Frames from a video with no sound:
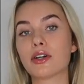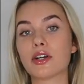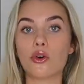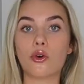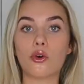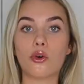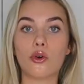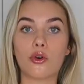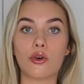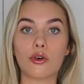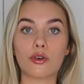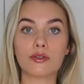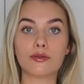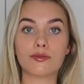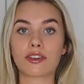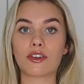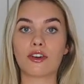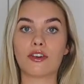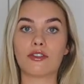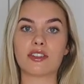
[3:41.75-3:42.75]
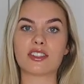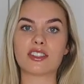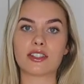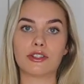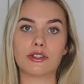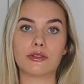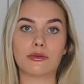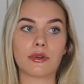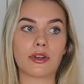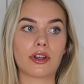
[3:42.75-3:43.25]
or
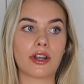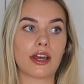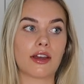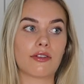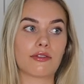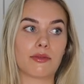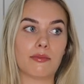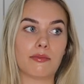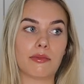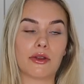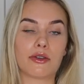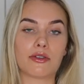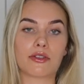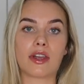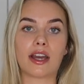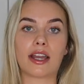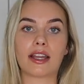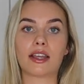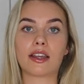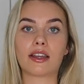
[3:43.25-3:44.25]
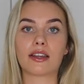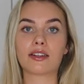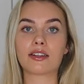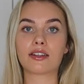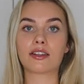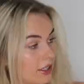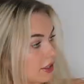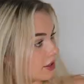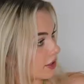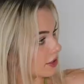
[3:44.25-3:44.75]
obviously you wouldn't have them both hanging.
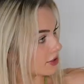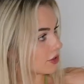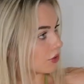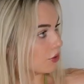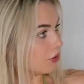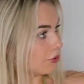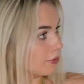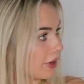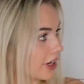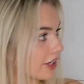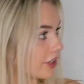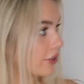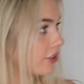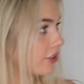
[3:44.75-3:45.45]
This, oh my